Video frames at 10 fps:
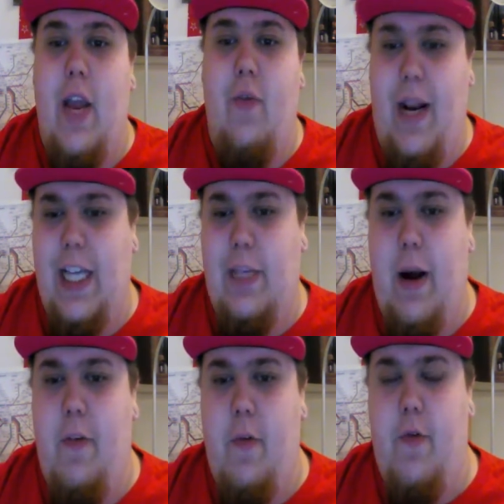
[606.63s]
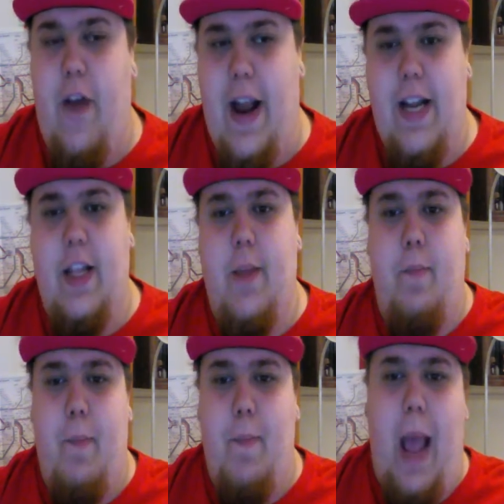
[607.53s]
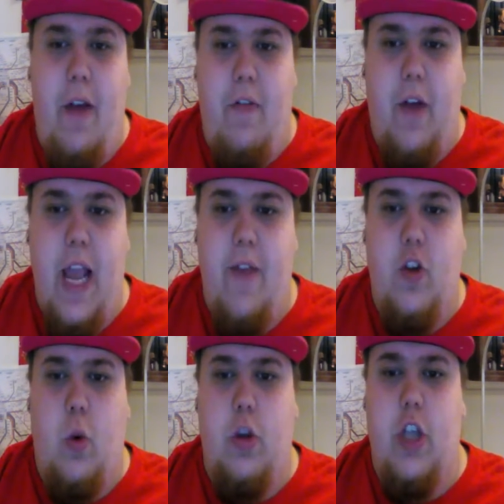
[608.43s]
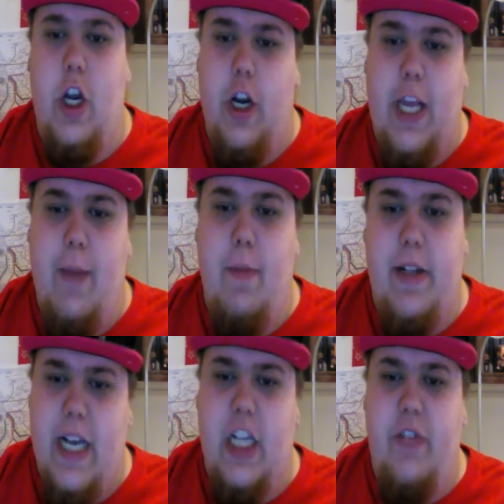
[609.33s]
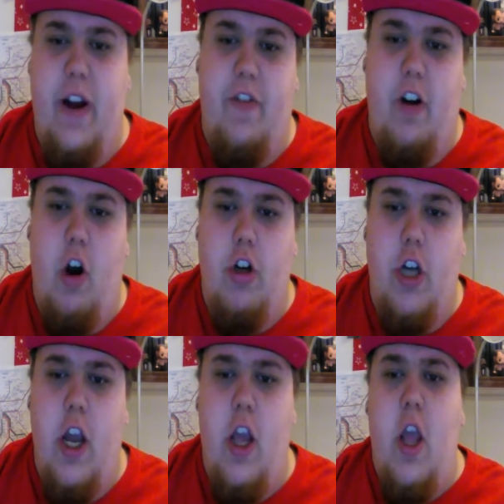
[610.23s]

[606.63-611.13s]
it really is about finding the better flavours, ones that are going to keep me satisfied for longer,